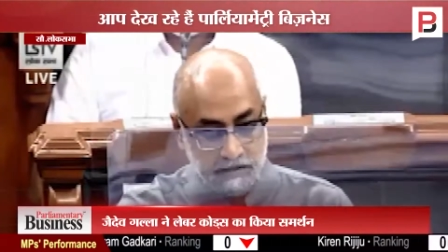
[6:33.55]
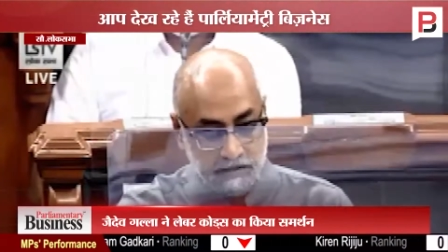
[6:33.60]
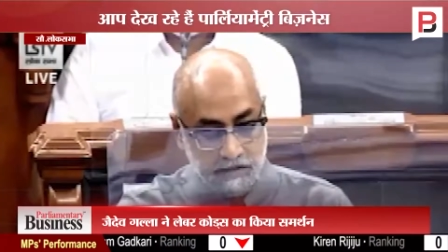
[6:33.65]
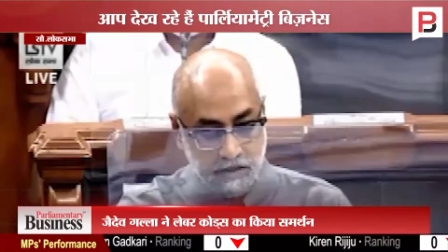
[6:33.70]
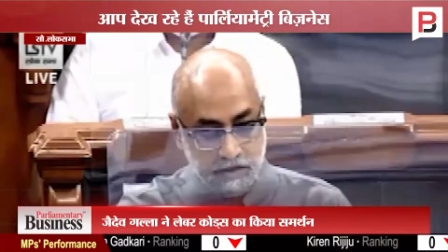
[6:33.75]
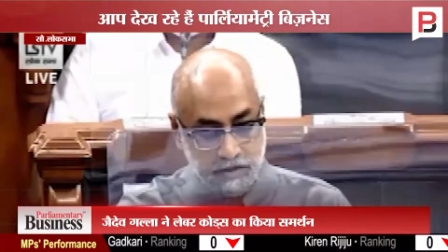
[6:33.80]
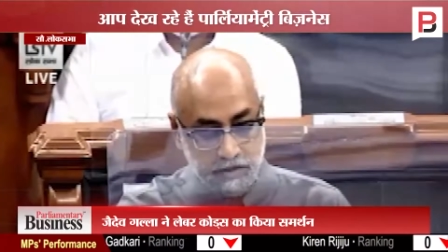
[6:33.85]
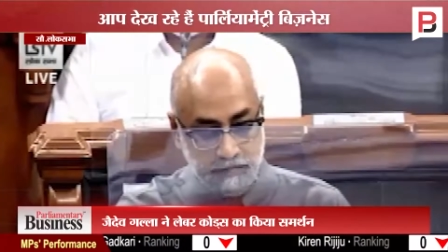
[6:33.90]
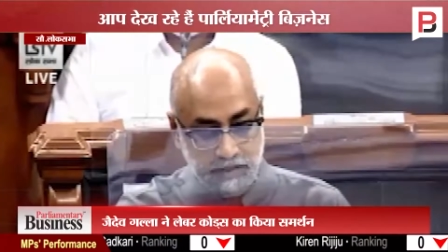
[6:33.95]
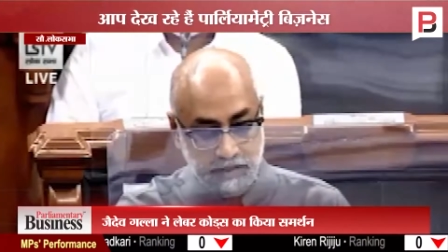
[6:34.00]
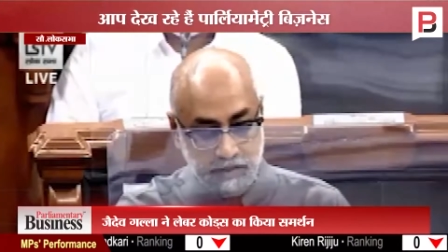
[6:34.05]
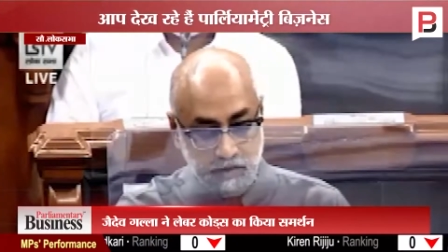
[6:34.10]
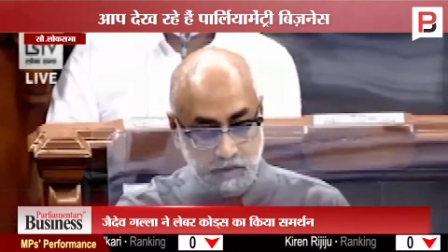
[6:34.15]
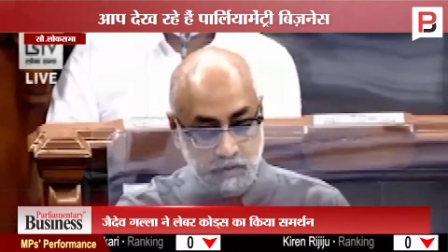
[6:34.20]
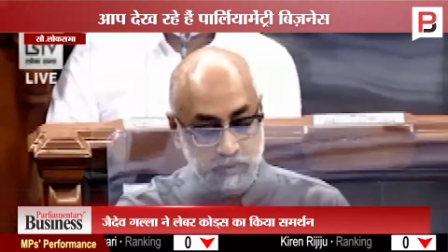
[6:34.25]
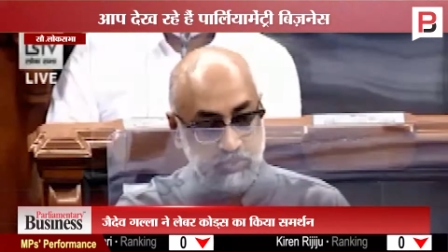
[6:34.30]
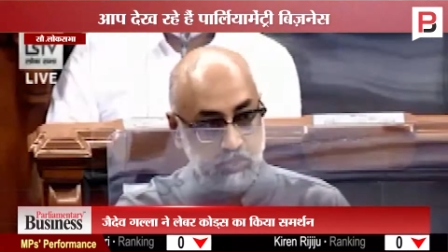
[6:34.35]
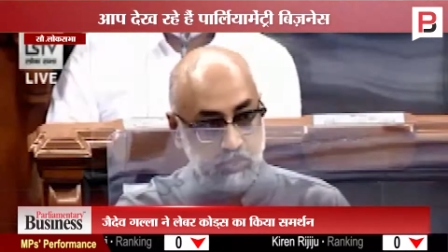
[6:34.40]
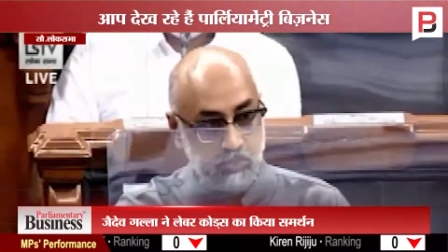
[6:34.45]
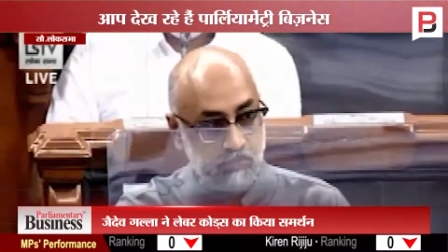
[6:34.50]
there should be
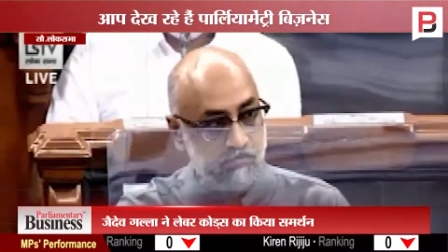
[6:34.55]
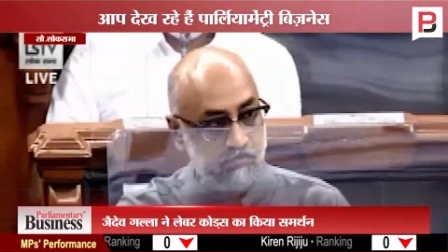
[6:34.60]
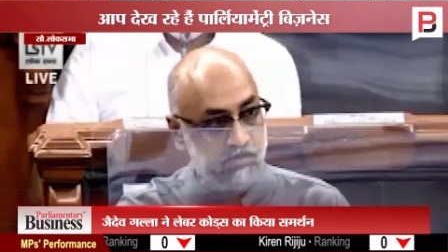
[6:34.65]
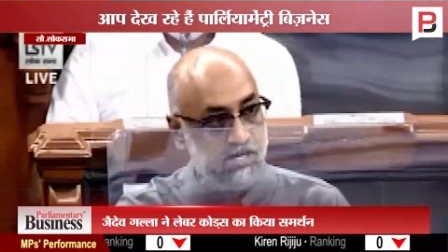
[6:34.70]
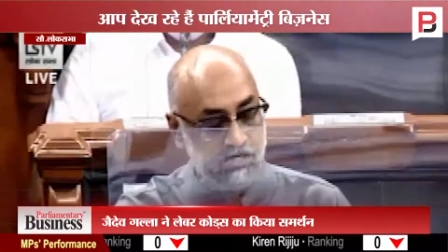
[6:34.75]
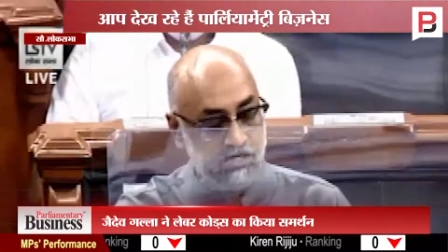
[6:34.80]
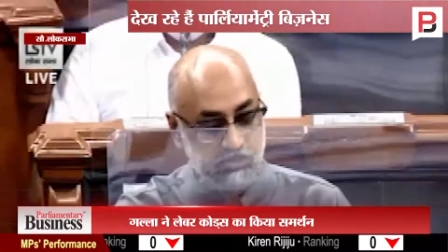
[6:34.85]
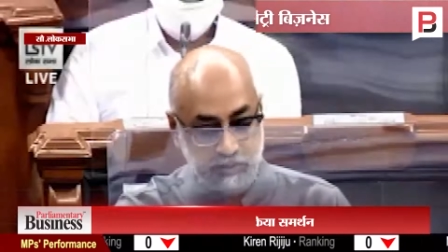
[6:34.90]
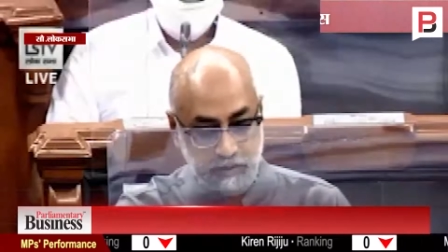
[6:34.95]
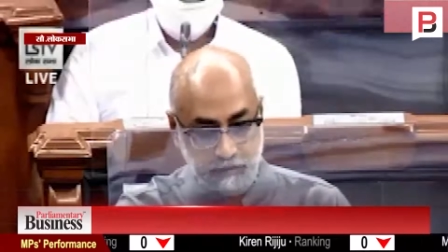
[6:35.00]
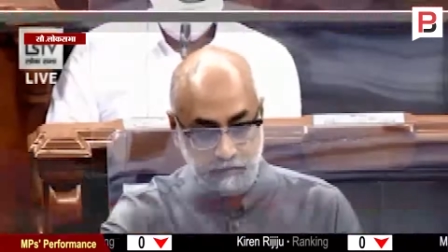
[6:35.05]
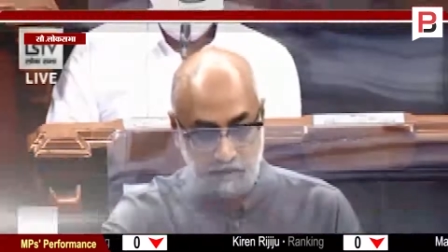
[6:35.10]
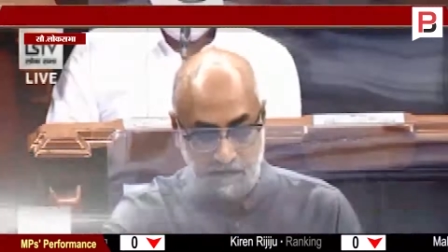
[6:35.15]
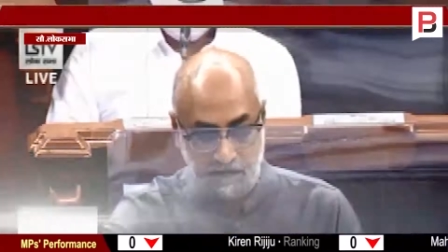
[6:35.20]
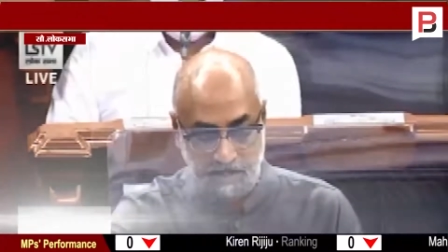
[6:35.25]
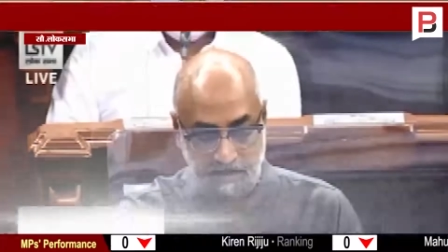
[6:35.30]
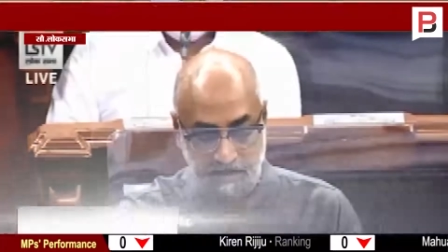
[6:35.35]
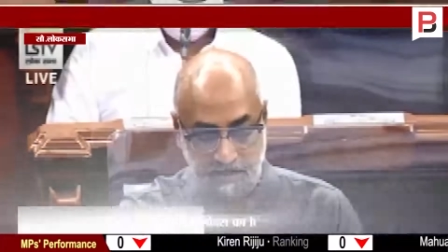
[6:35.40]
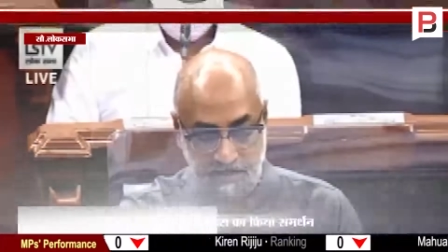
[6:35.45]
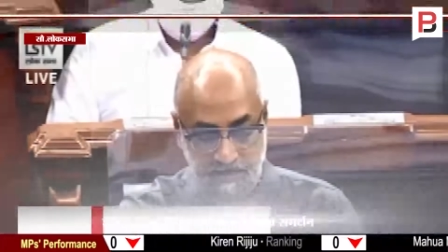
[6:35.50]
no certification
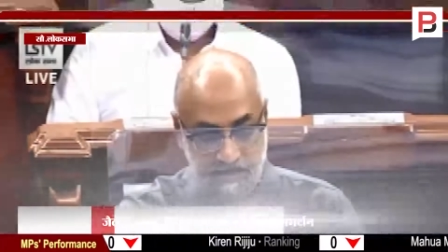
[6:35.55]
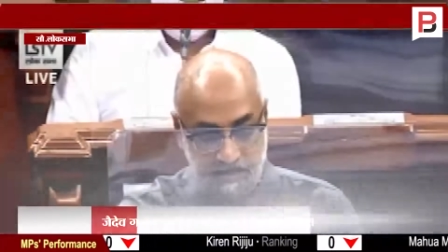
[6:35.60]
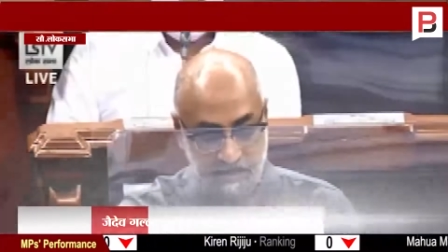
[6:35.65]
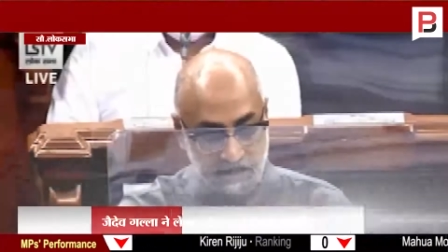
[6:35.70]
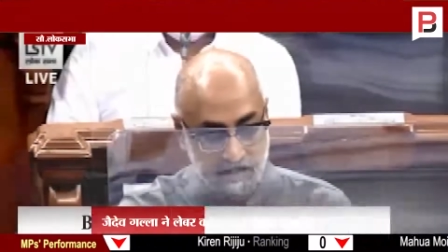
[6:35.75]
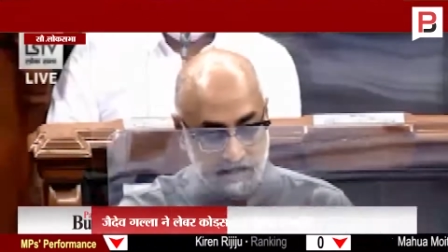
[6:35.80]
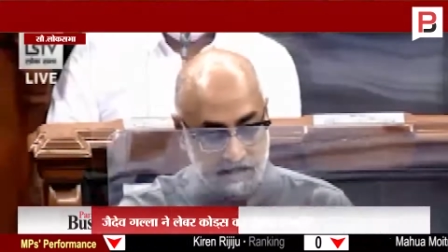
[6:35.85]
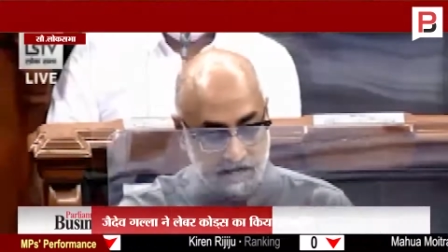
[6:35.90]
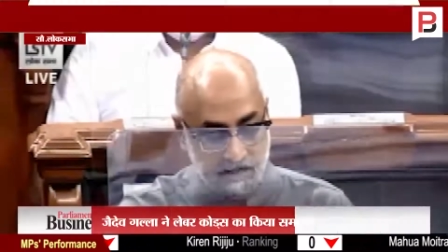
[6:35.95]
process